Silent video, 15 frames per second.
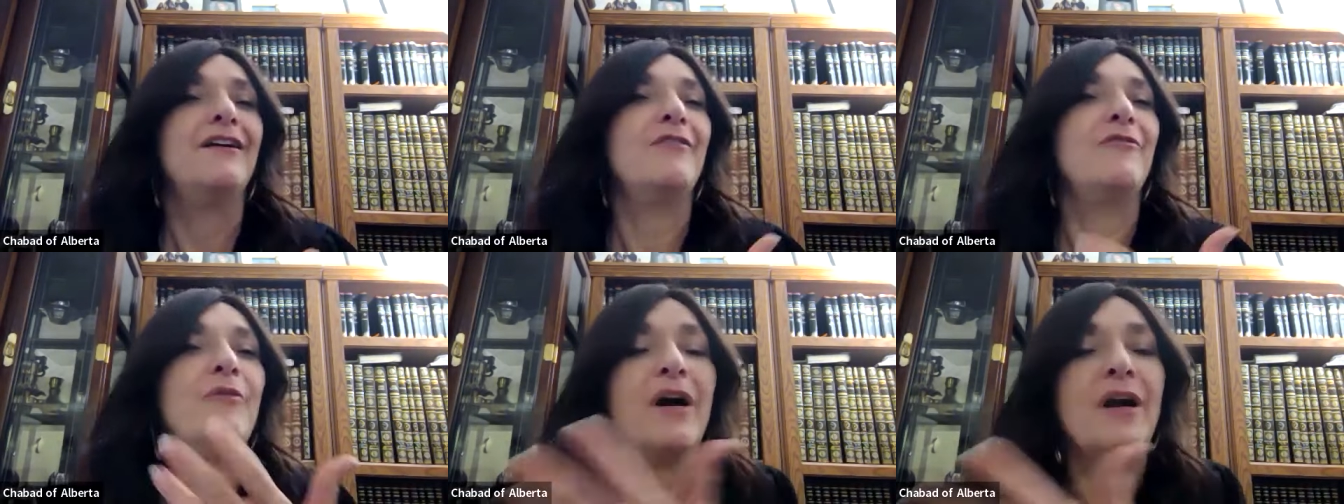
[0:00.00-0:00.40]

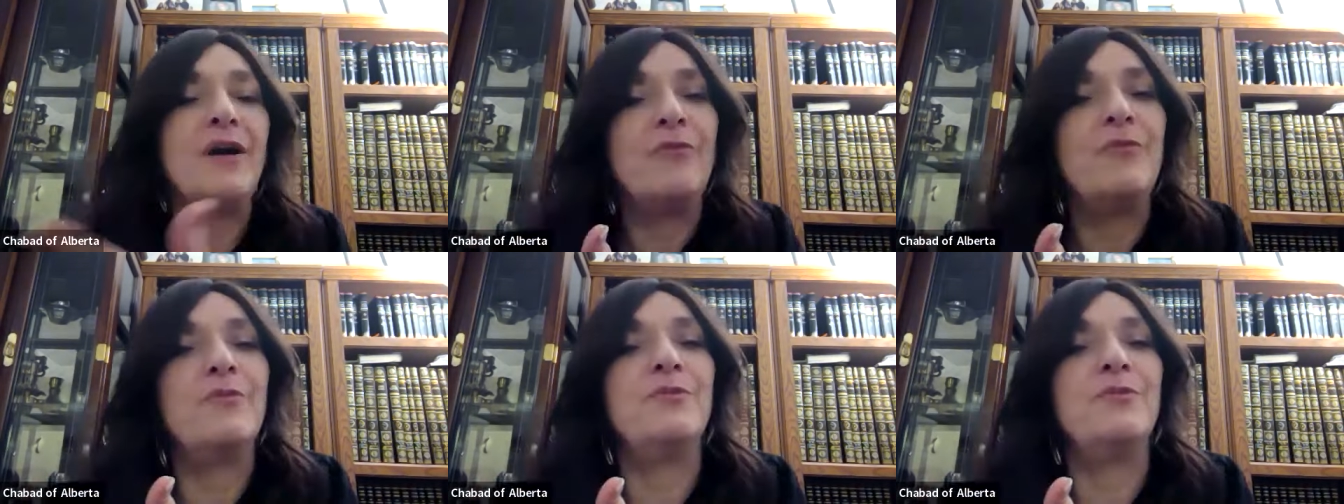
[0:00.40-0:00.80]
why,
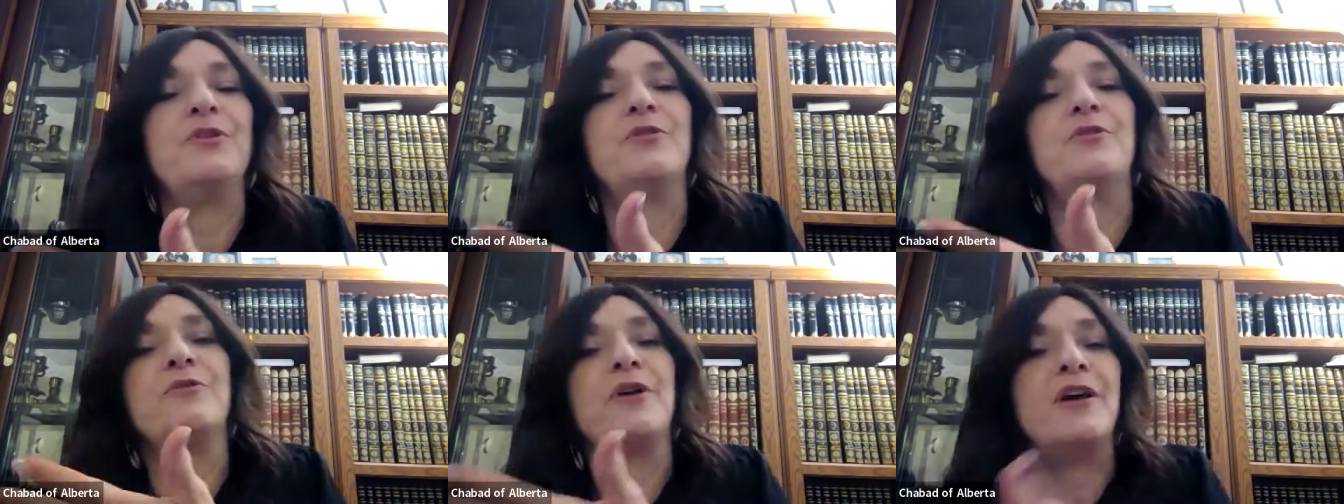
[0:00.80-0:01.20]
you
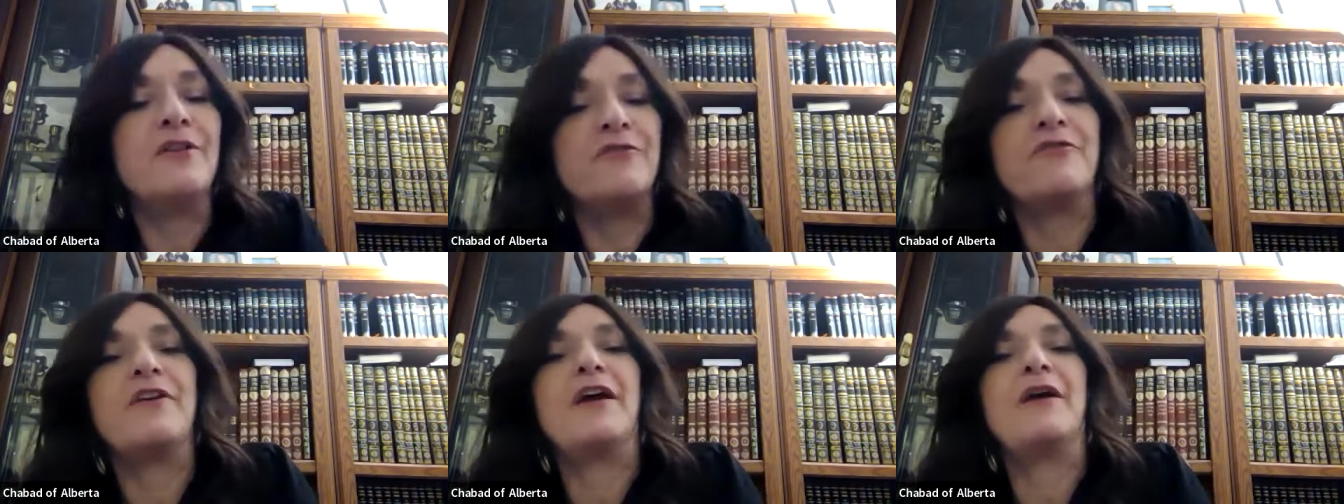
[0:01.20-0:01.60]
know, her
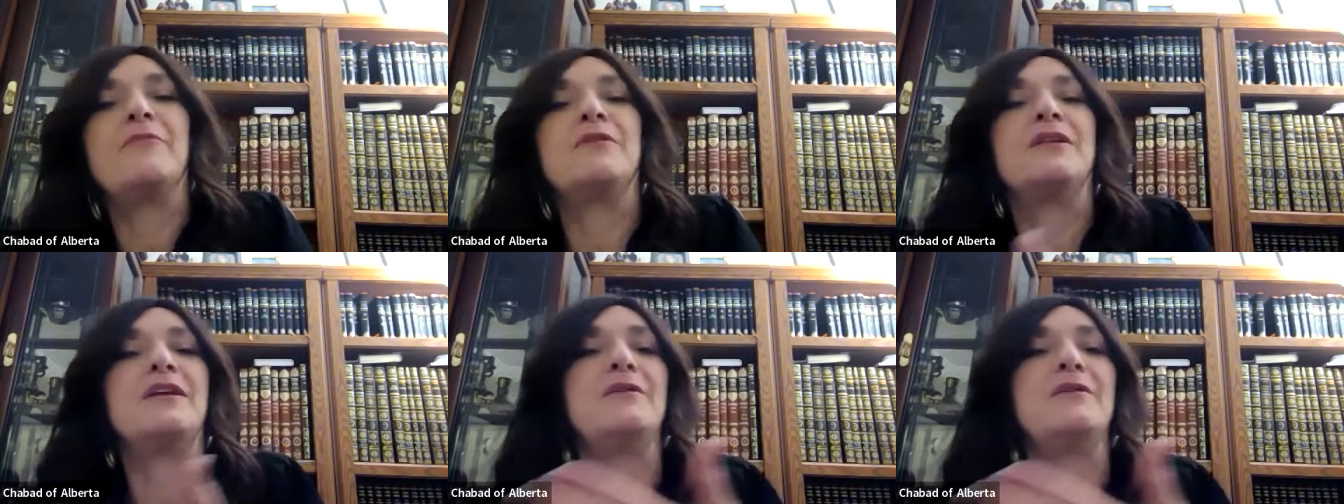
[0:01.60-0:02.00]

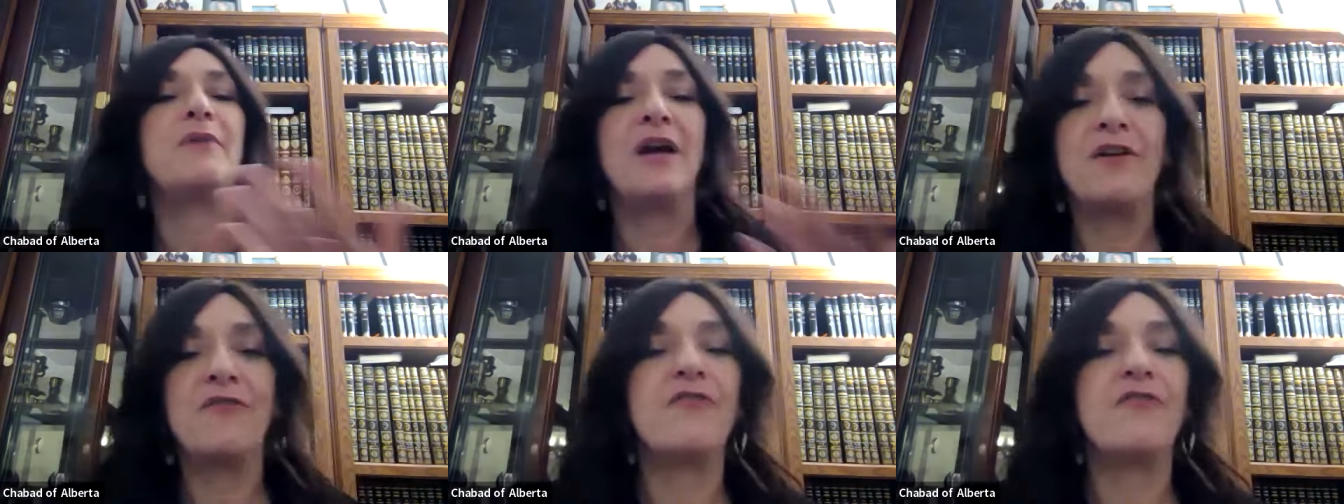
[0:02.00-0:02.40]
family,
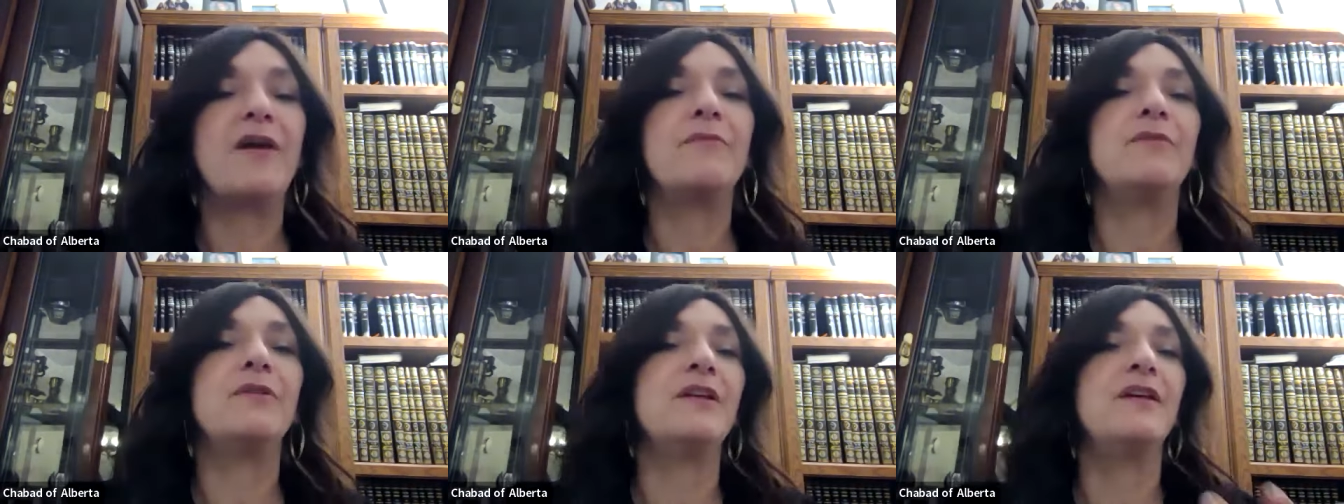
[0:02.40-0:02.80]
my
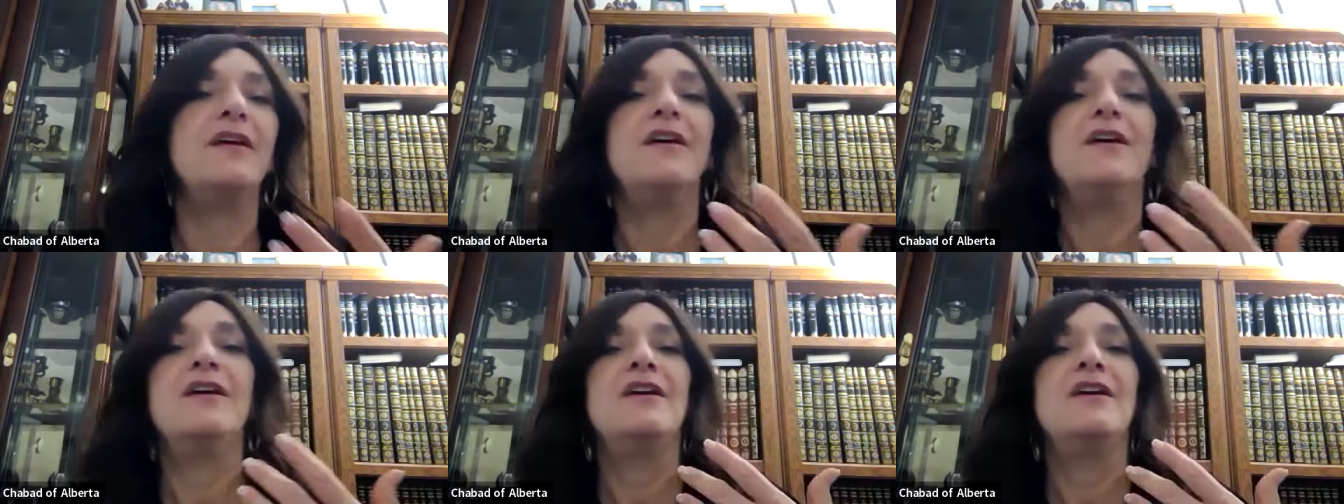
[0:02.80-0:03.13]
family.